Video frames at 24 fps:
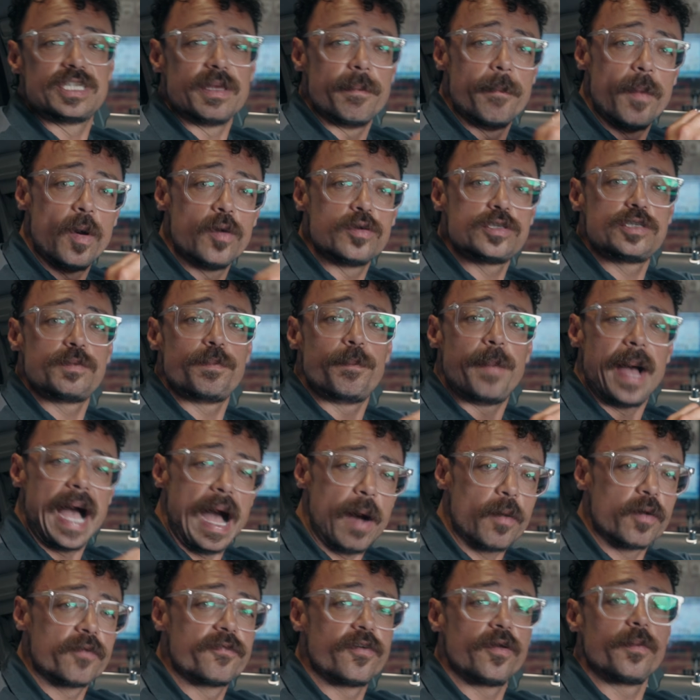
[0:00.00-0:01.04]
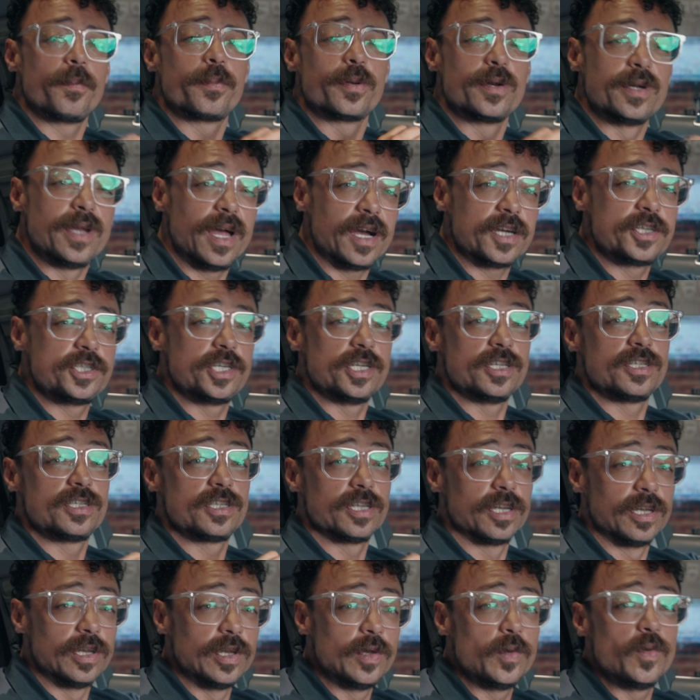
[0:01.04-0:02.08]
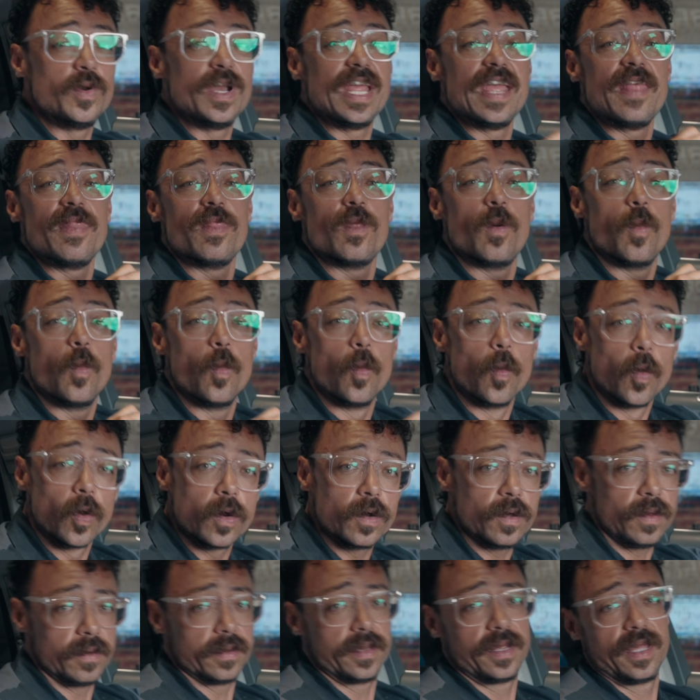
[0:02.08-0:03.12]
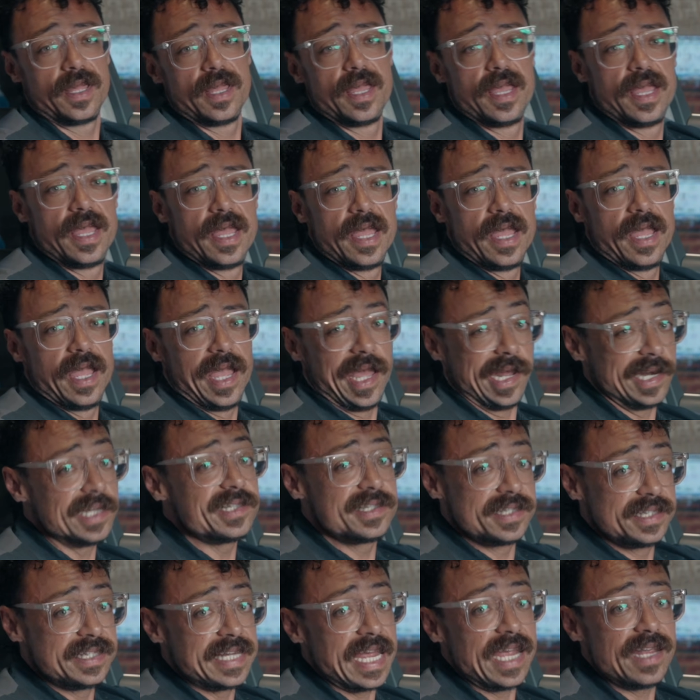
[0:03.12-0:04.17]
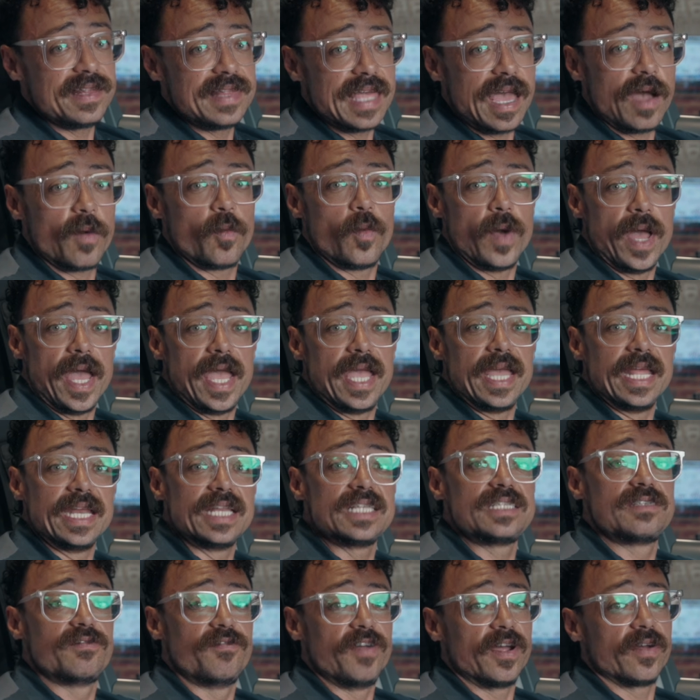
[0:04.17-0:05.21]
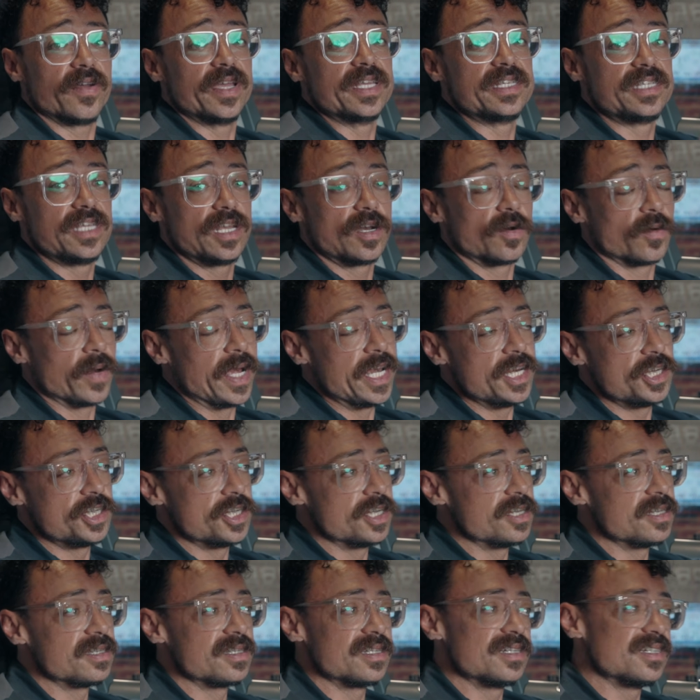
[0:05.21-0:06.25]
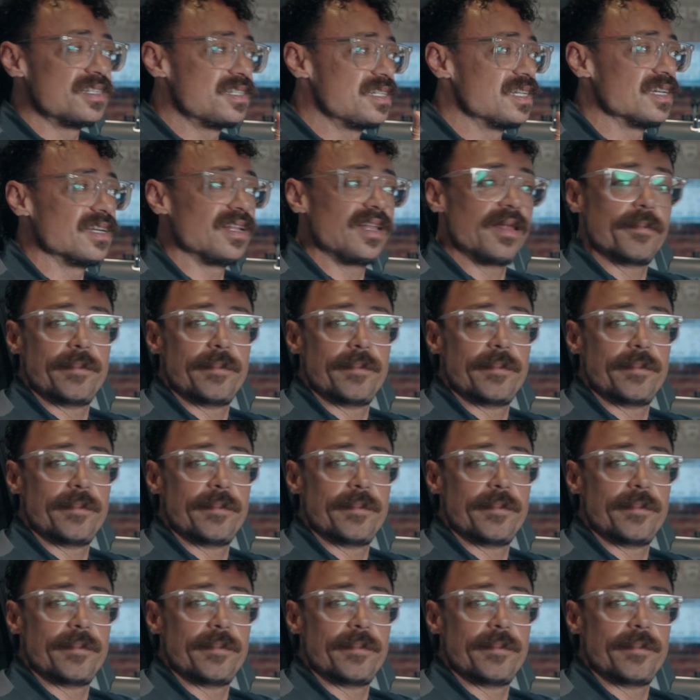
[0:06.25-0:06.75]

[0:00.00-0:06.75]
the most powerful production saloon in the world. And it stayed that way in its various iterations until